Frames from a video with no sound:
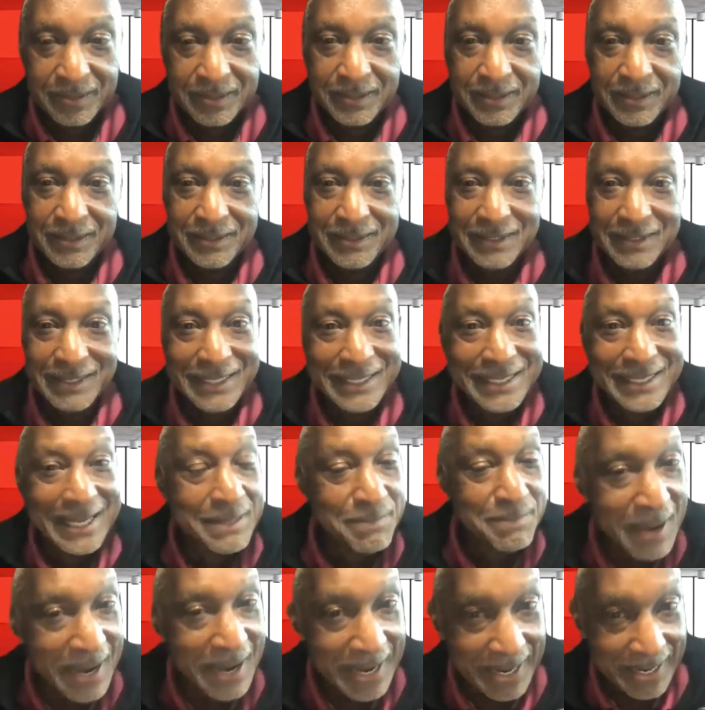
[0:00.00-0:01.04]
and then they
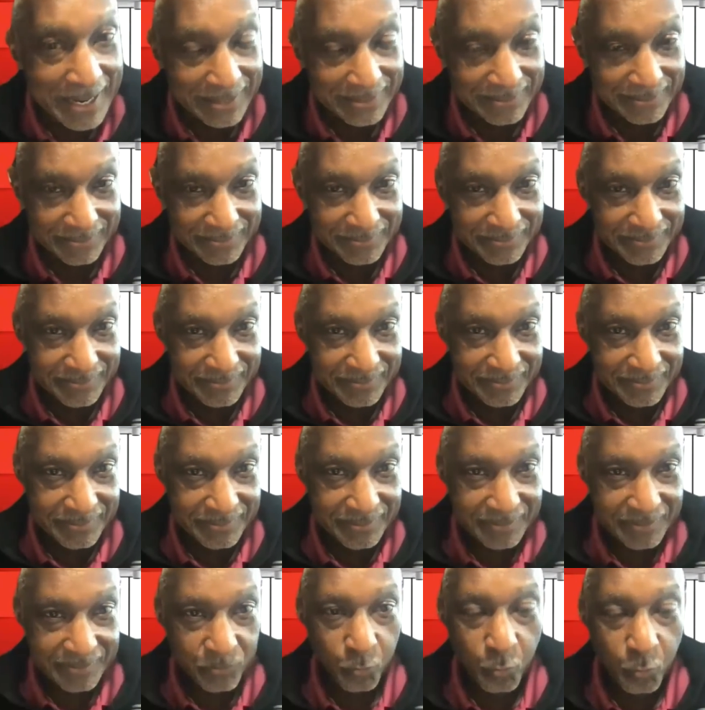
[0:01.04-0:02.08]
came back.
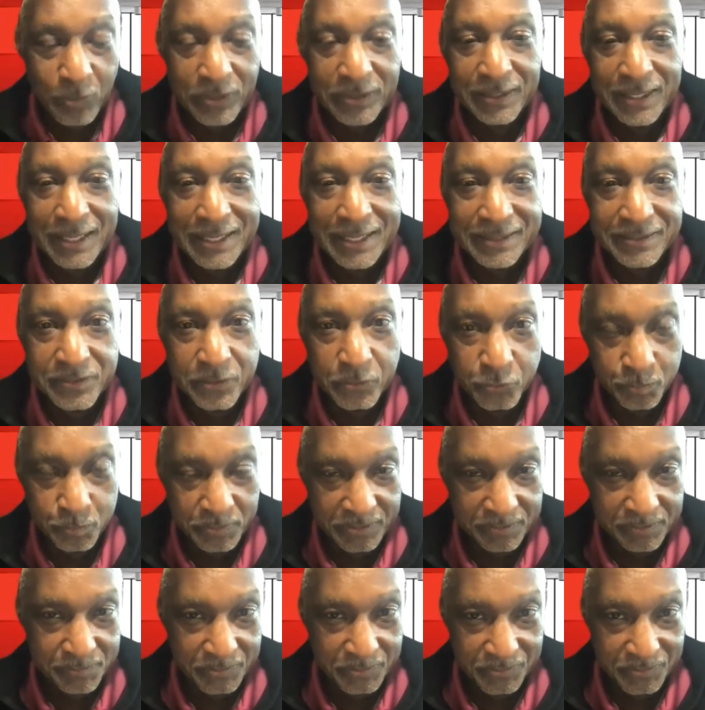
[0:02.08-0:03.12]
We like those
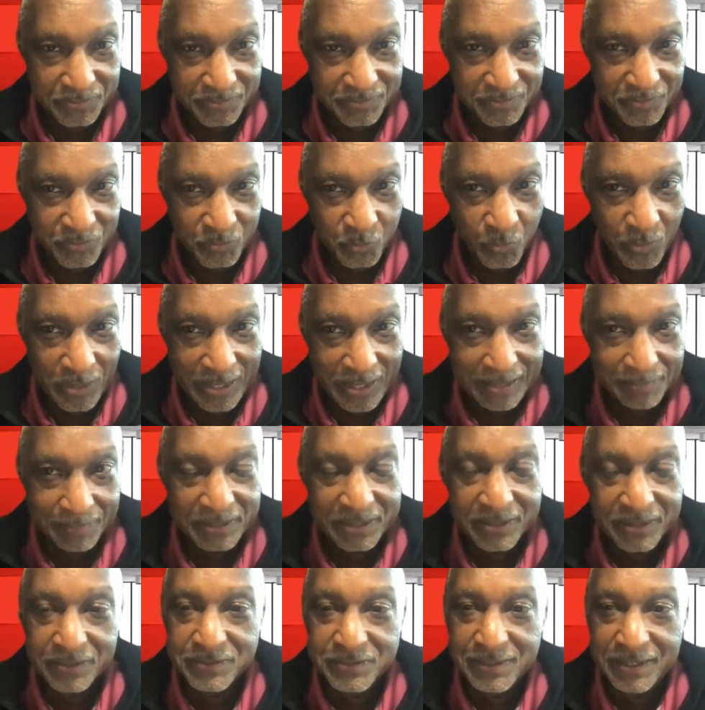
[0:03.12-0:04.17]
people. Why?
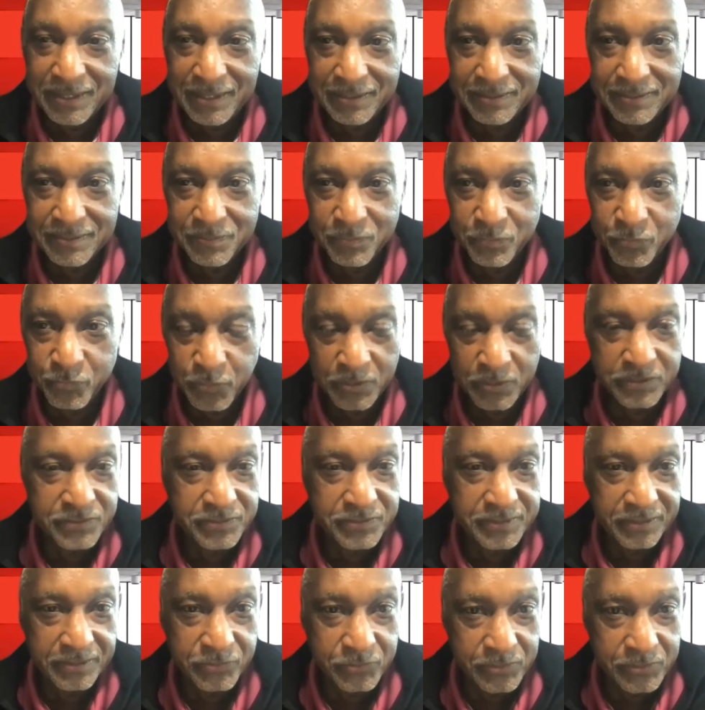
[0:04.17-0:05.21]
Because they
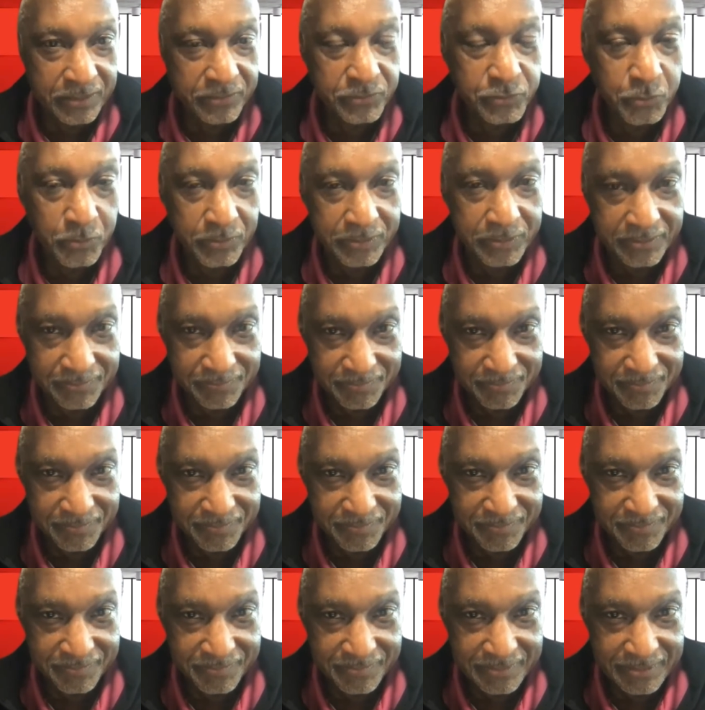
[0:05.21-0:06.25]
stuck to it.
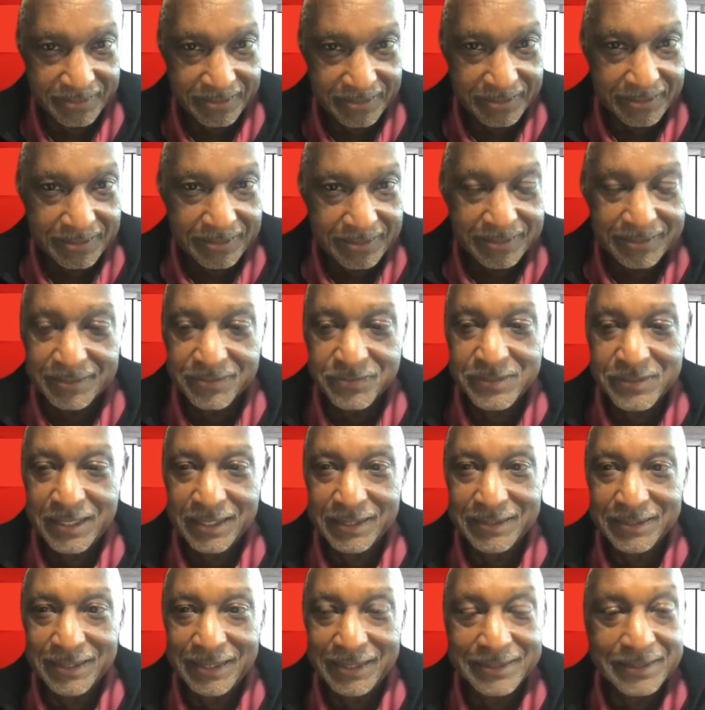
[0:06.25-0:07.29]
Then
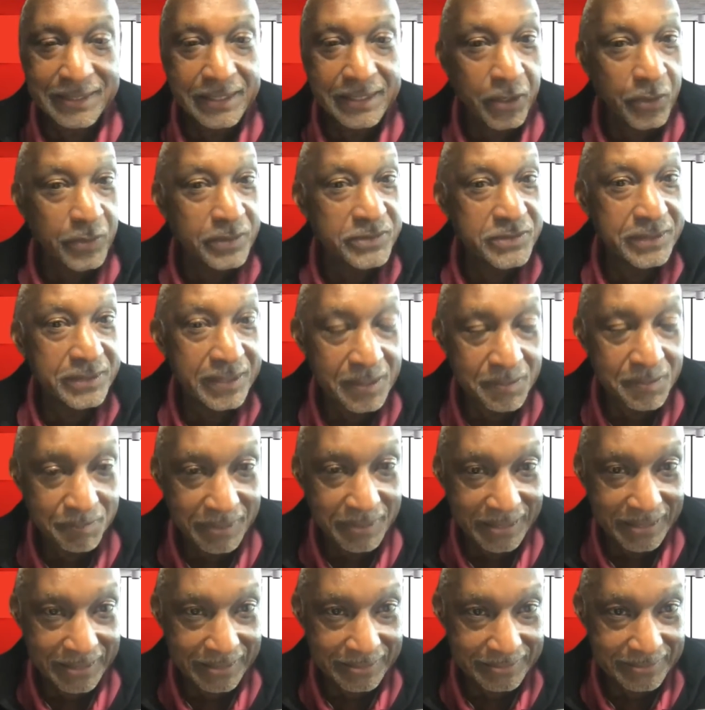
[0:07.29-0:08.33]
second, they had the courage to come
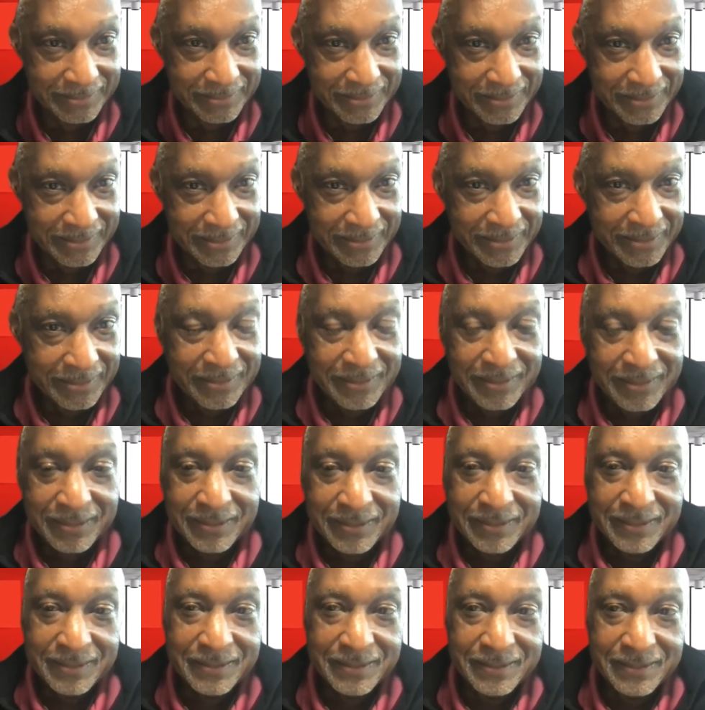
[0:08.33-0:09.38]
back.
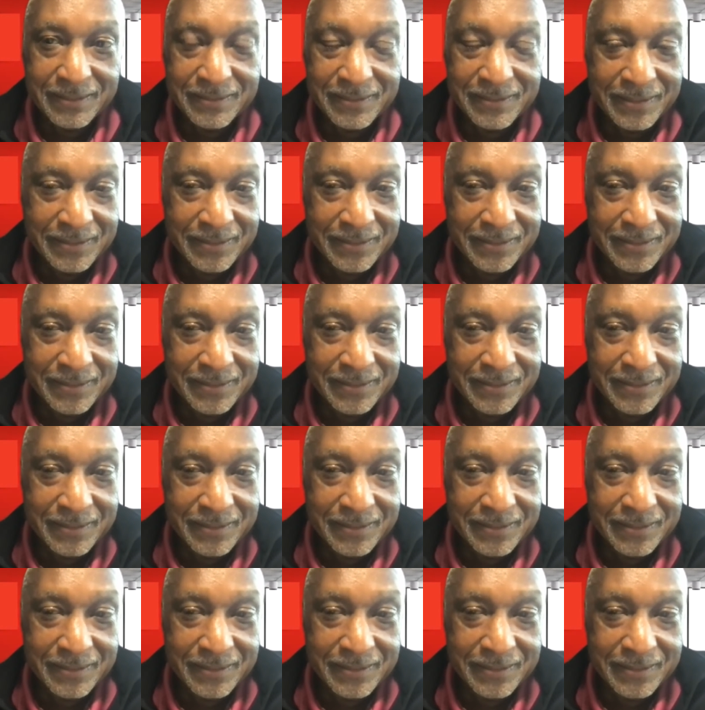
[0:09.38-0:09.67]
And